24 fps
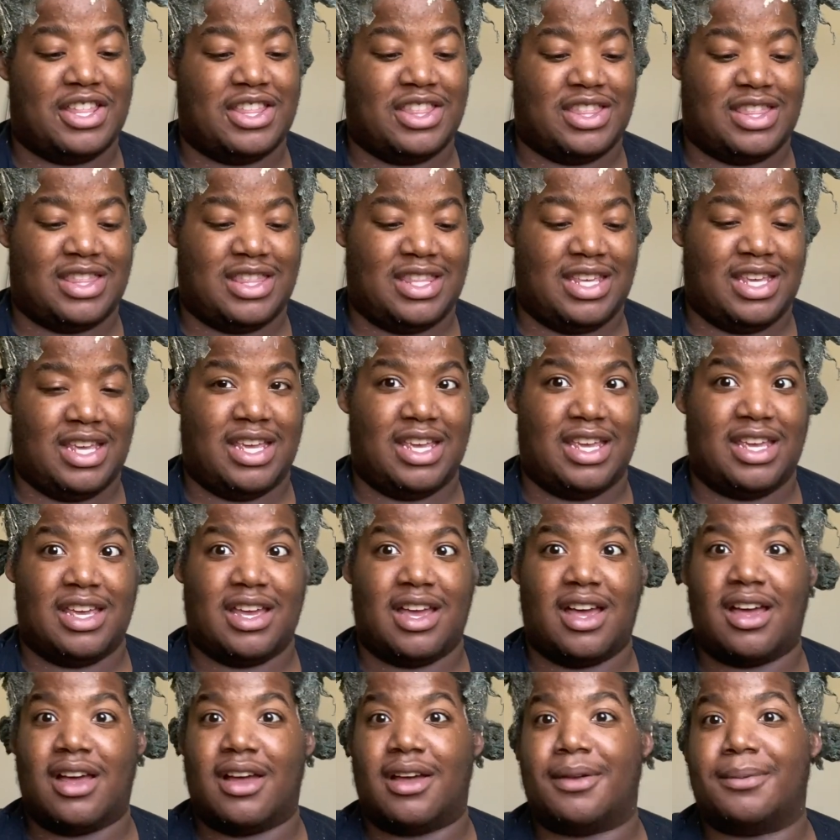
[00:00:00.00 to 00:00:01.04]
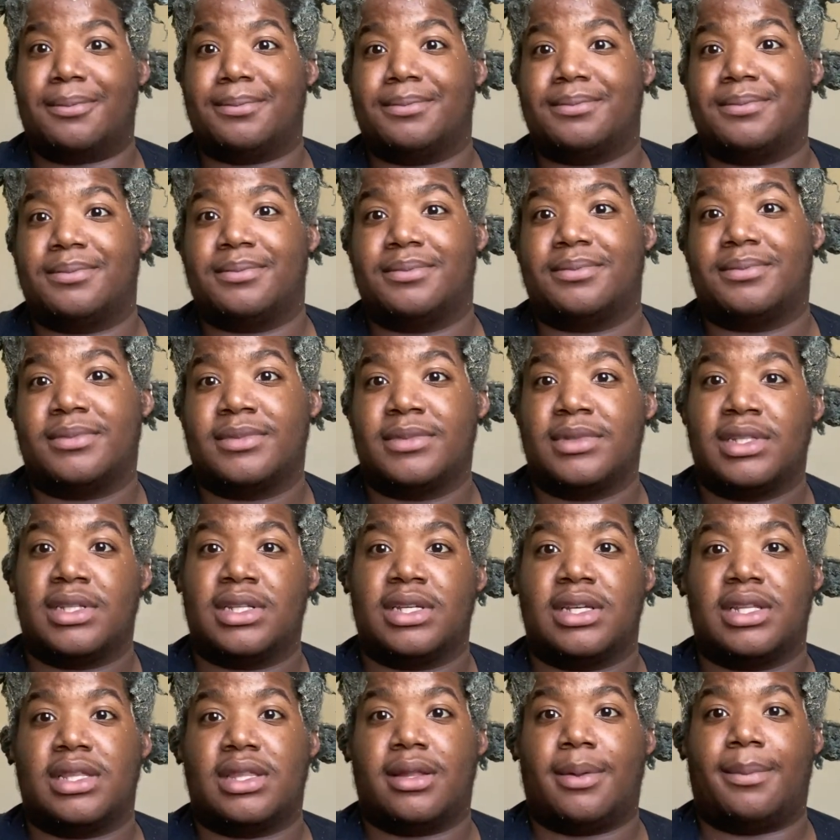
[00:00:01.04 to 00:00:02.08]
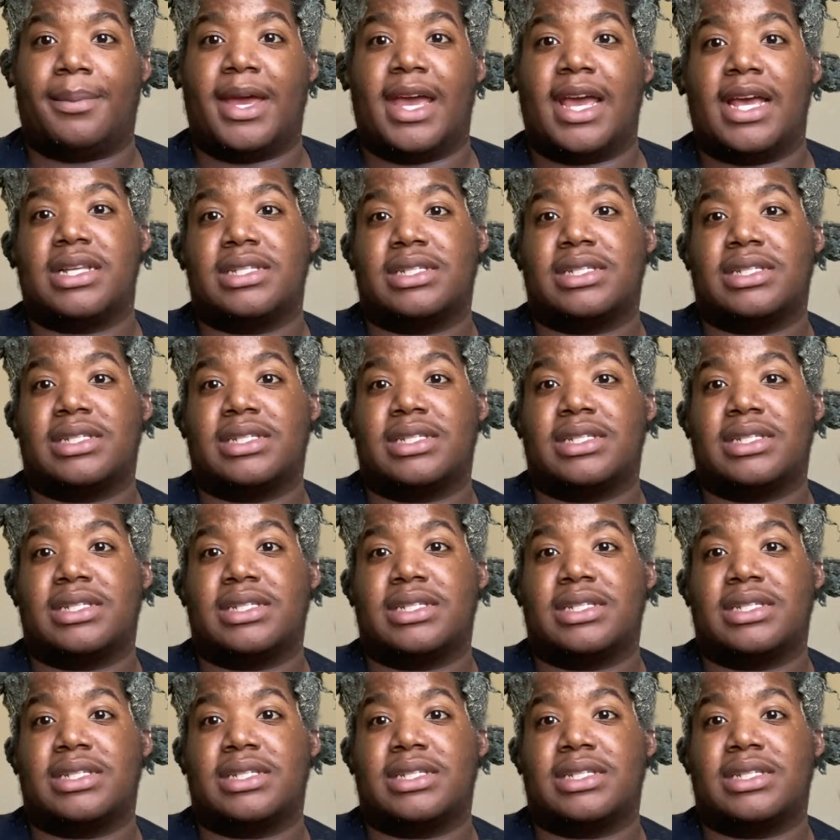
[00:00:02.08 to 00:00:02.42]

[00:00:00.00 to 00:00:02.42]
the mask.